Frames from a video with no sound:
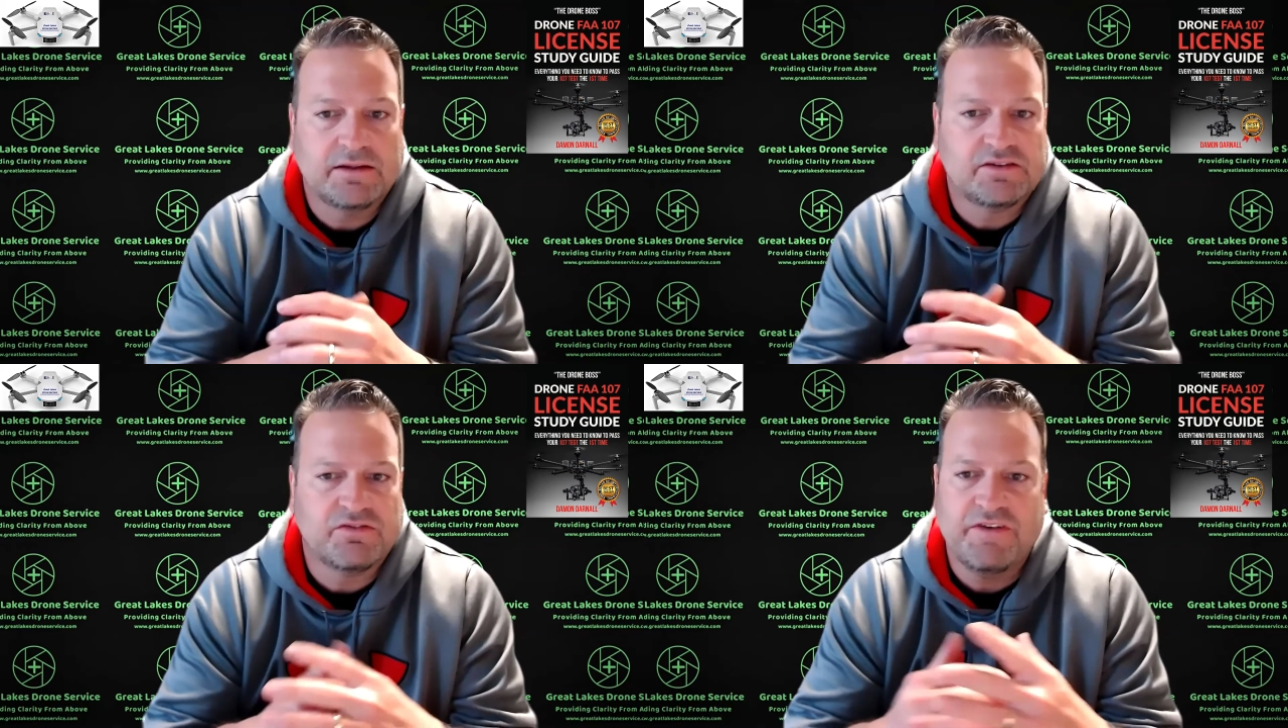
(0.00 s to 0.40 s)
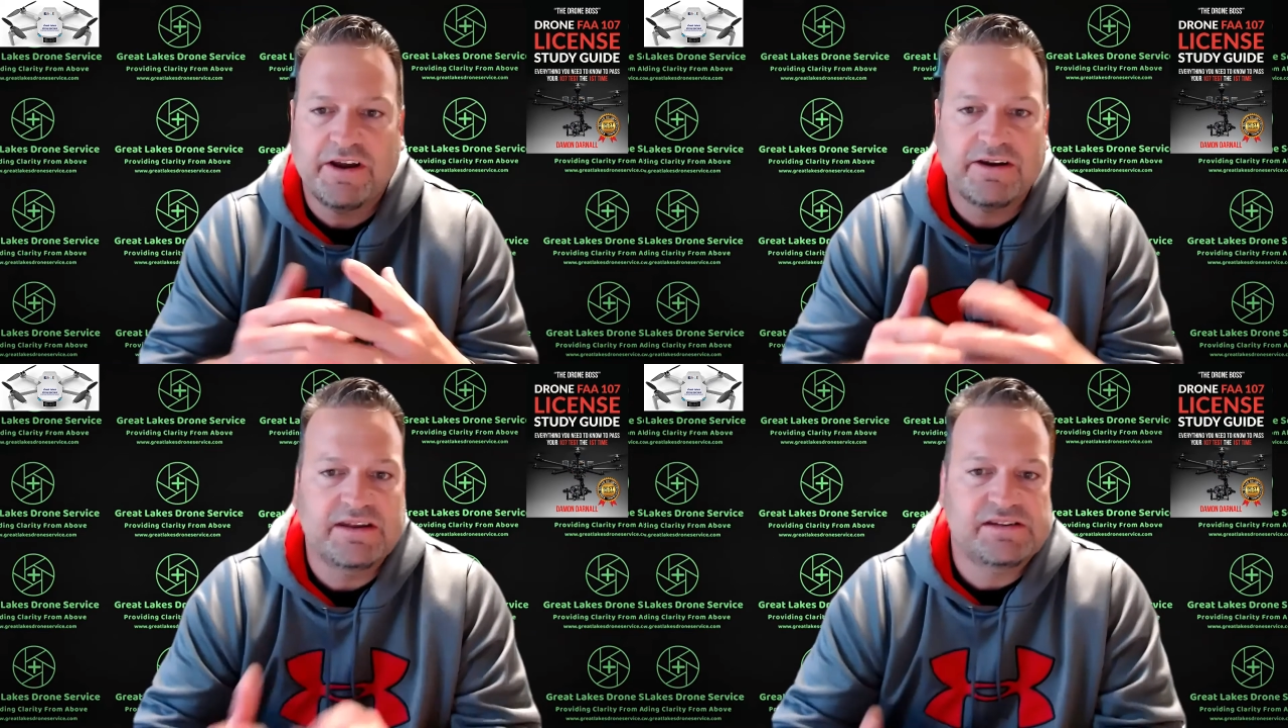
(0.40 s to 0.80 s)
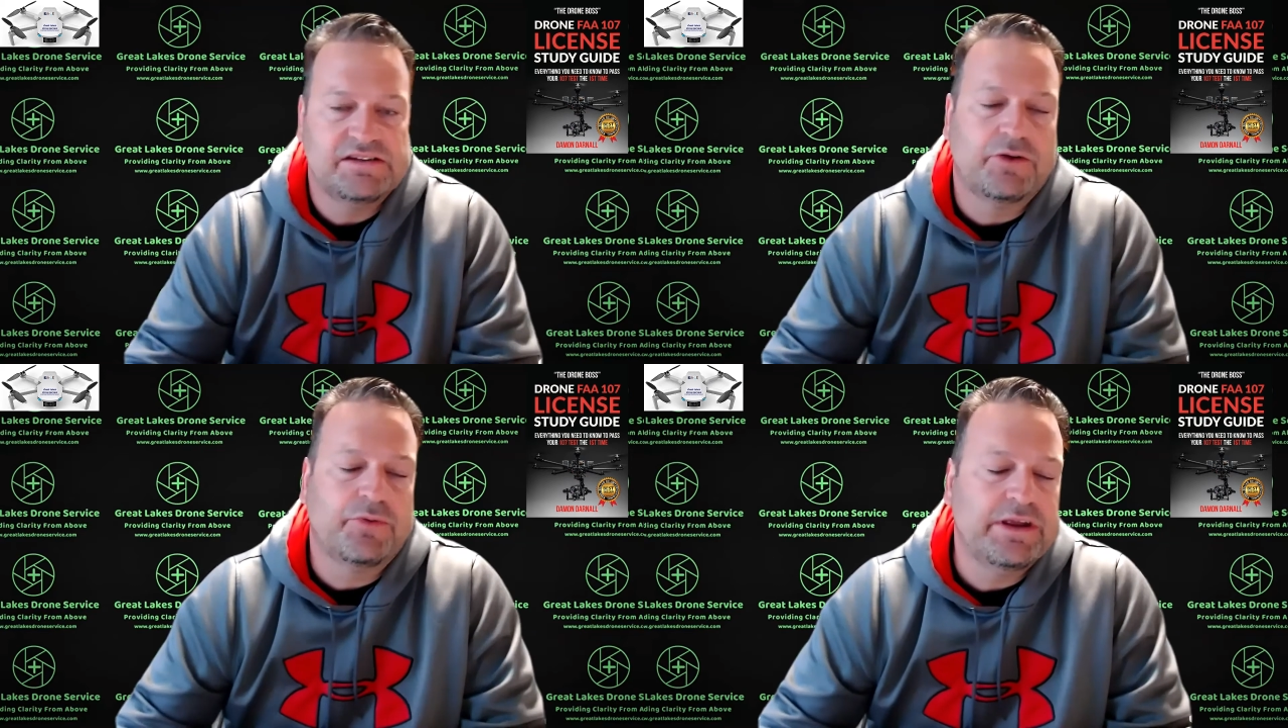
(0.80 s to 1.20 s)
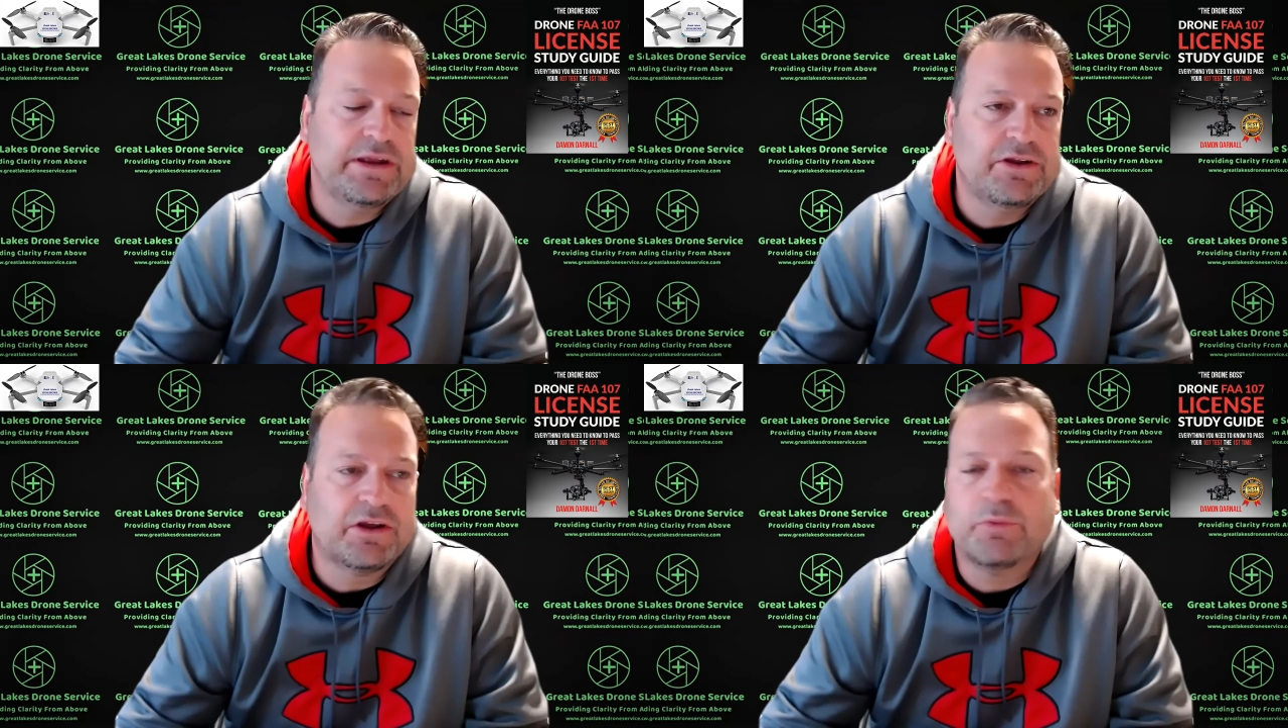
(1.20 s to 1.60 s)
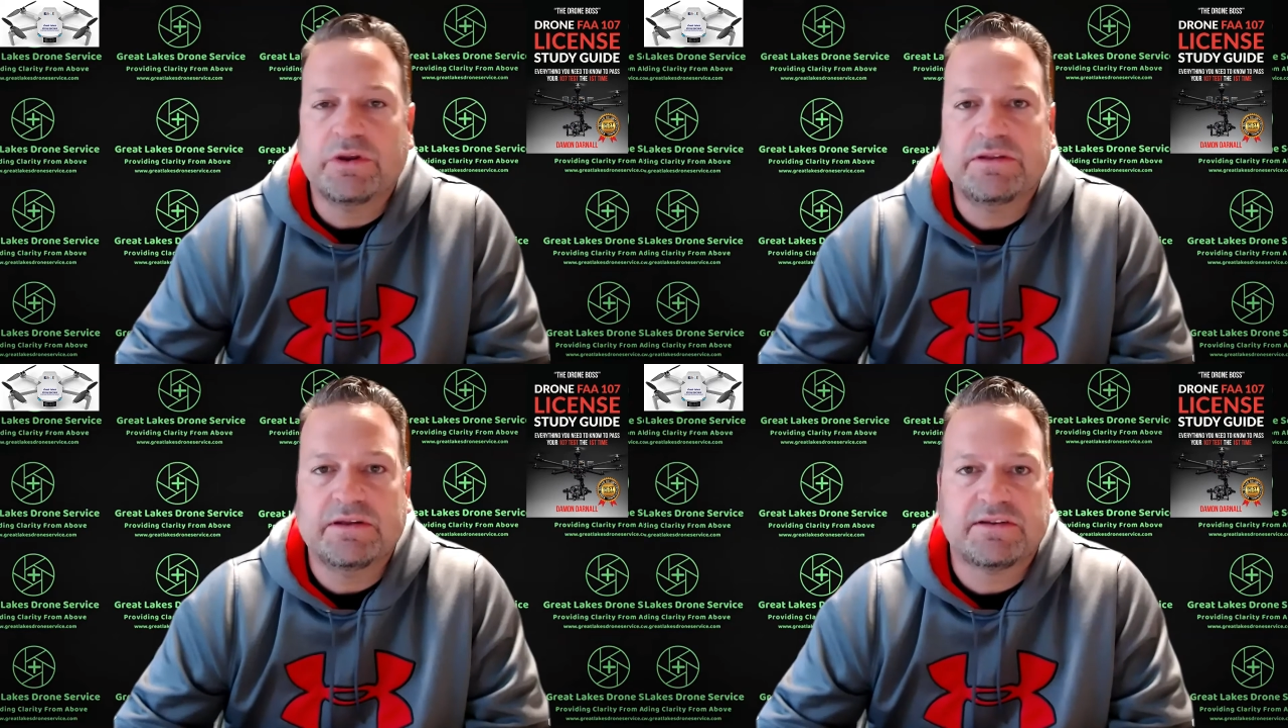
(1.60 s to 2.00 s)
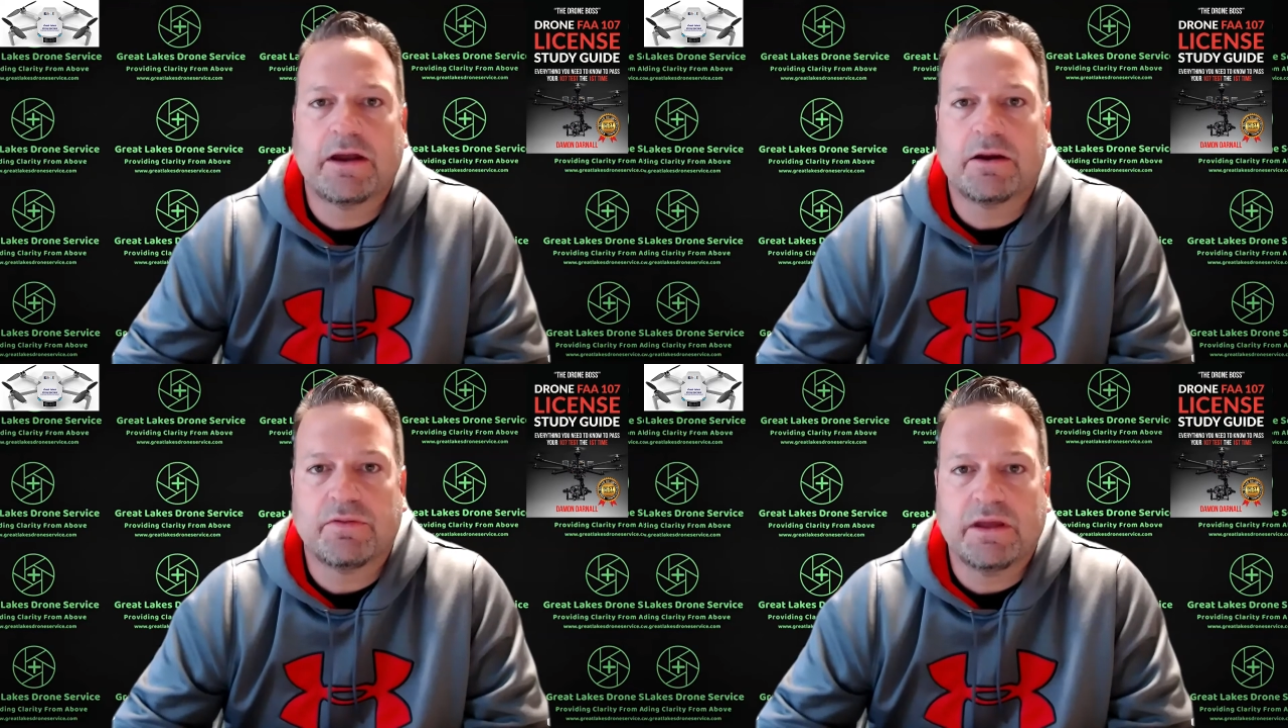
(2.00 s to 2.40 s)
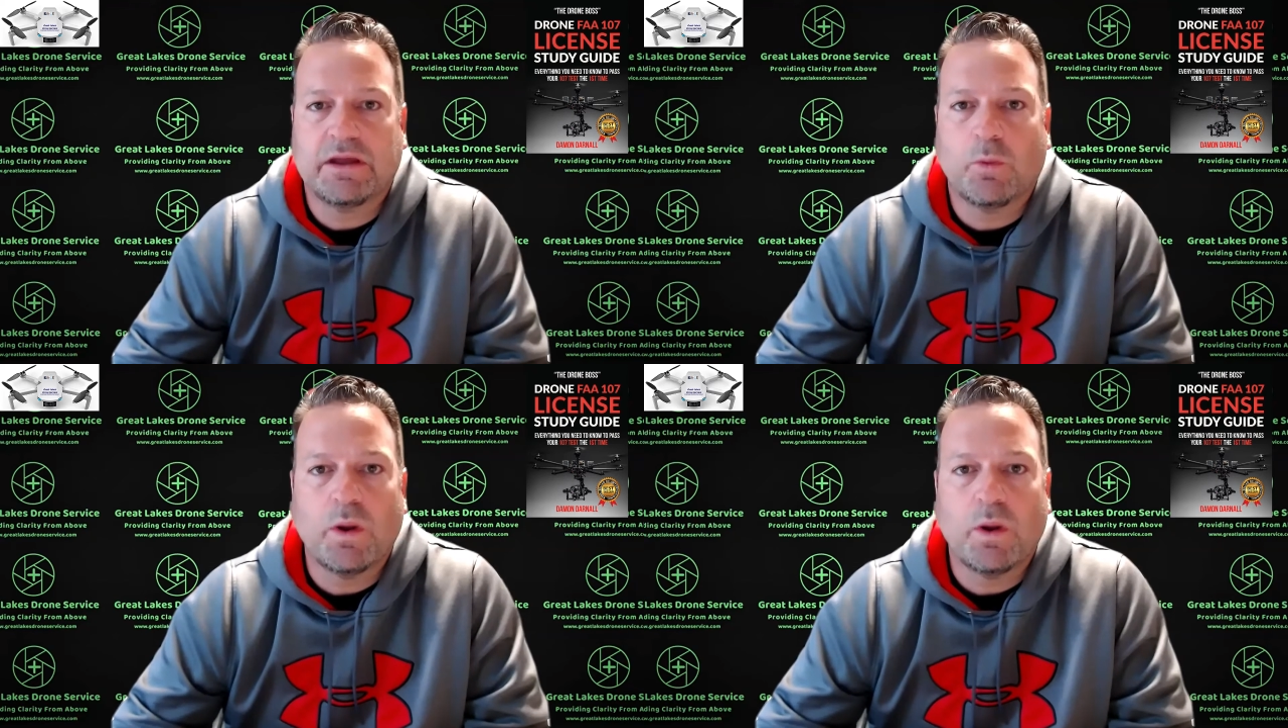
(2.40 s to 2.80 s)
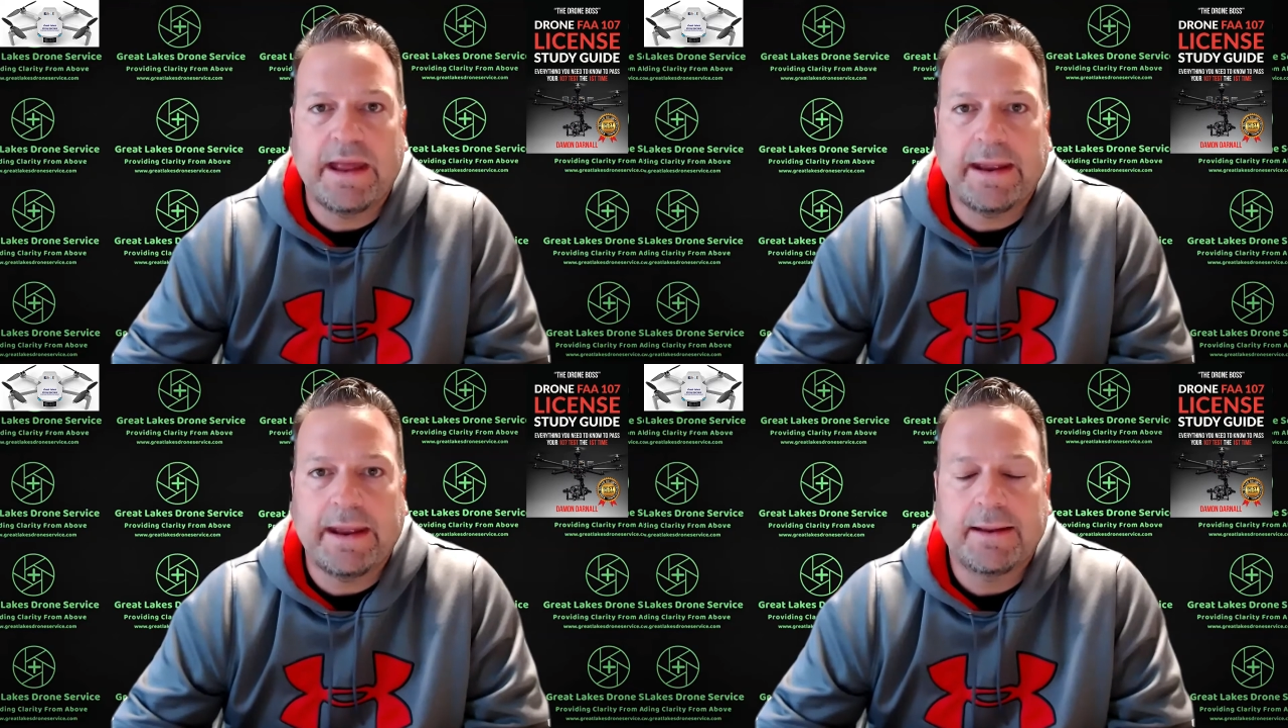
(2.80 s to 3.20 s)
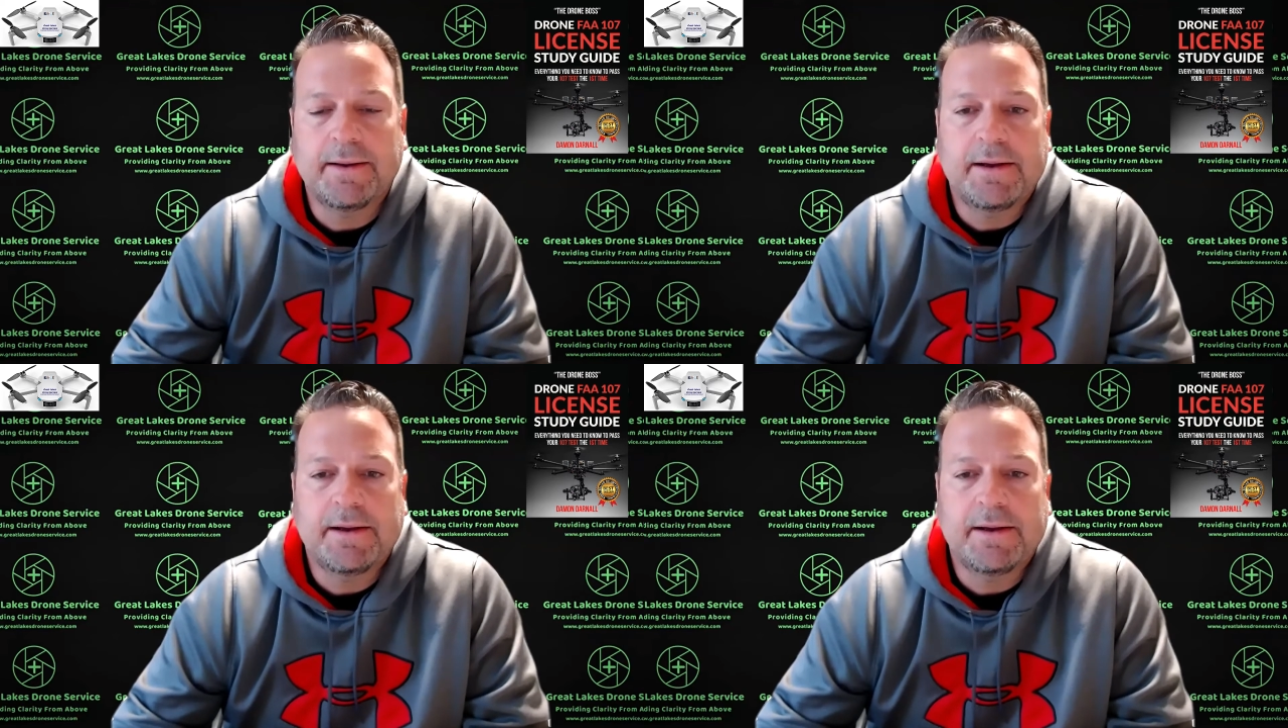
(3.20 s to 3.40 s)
It's very easy to read. You can read the entire thing in one day.